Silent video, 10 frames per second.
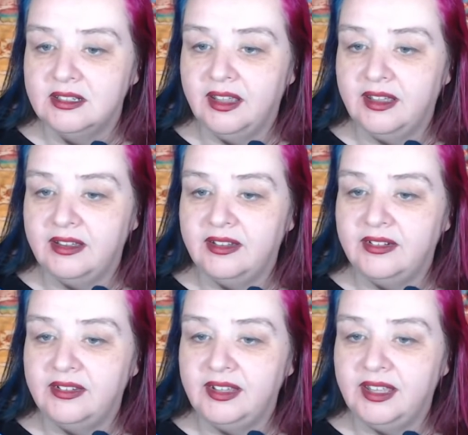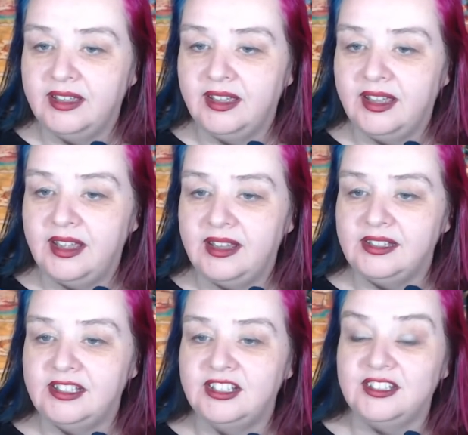Oh, yeah.
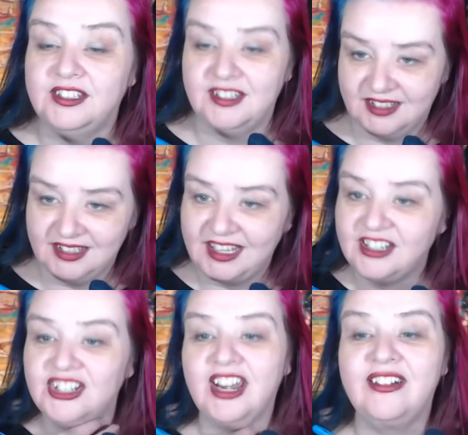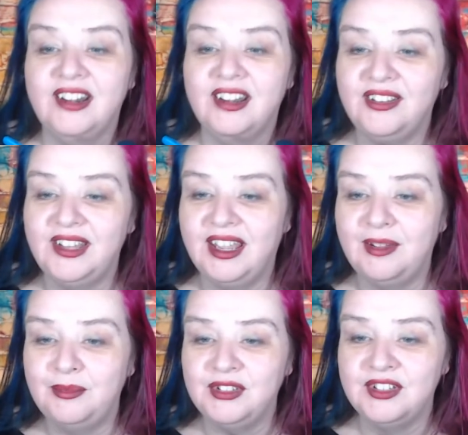Alicia's letting Sharon out. Yeah,
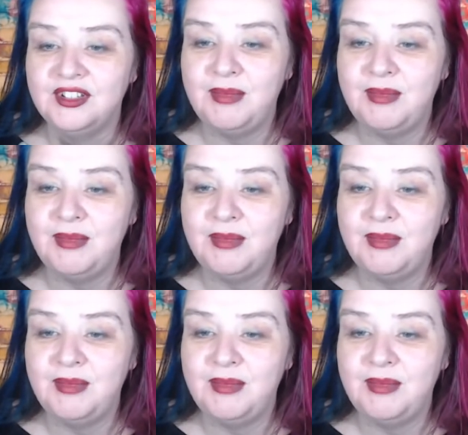I'm using the